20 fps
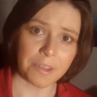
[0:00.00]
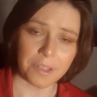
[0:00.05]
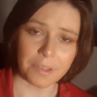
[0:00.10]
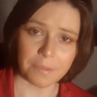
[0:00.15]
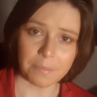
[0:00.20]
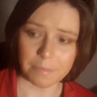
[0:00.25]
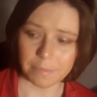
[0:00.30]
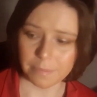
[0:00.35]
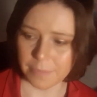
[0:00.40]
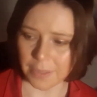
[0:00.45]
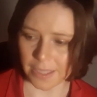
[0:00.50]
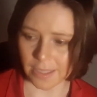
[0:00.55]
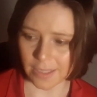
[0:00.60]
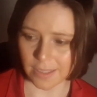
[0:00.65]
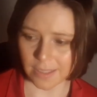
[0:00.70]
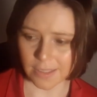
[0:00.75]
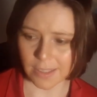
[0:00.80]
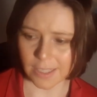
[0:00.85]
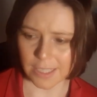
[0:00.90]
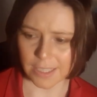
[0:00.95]
up with him
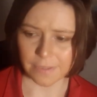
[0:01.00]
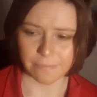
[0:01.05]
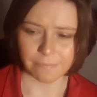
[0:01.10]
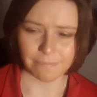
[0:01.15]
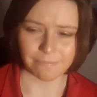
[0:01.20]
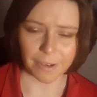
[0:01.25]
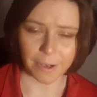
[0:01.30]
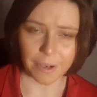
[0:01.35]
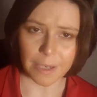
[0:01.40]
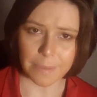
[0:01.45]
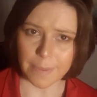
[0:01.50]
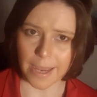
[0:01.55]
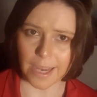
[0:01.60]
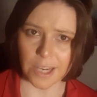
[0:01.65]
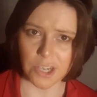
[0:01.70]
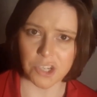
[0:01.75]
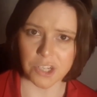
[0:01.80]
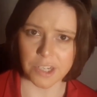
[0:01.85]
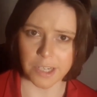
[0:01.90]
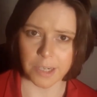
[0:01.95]
because he's
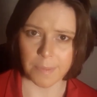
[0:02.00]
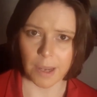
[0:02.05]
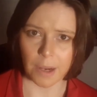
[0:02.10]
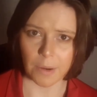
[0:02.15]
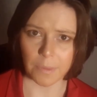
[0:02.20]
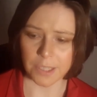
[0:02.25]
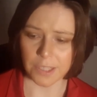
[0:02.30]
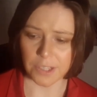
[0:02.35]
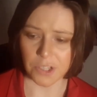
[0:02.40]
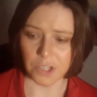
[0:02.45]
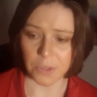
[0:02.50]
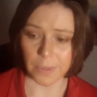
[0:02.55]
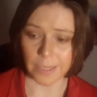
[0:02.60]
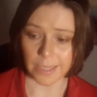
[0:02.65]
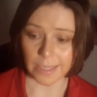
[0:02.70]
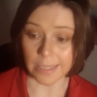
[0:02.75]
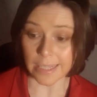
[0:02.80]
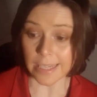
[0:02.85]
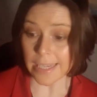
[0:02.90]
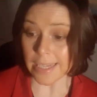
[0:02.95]
very passionate about what he's
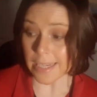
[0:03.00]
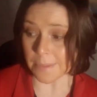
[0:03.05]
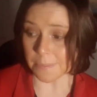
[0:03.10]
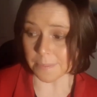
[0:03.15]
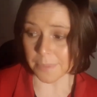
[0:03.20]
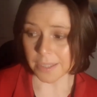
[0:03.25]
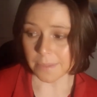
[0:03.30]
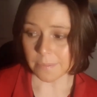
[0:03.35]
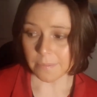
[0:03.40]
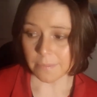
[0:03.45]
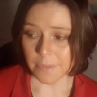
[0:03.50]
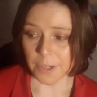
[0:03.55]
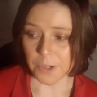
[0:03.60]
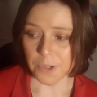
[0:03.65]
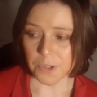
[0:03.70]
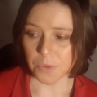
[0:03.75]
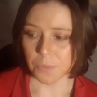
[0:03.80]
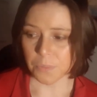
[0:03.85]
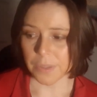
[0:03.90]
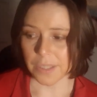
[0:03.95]
doing,
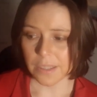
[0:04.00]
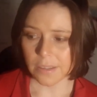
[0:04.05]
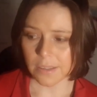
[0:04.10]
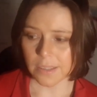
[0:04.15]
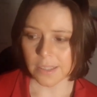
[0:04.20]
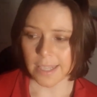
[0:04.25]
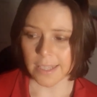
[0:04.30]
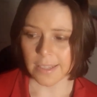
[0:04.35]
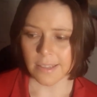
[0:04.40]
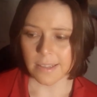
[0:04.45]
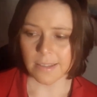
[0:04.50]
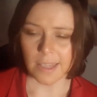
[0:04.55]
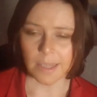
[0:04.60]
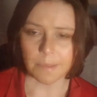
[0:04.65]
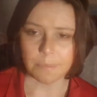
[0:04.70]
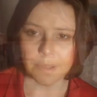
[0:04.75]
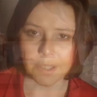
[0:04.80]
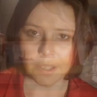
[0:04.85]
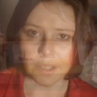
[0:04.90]
but there's a real sense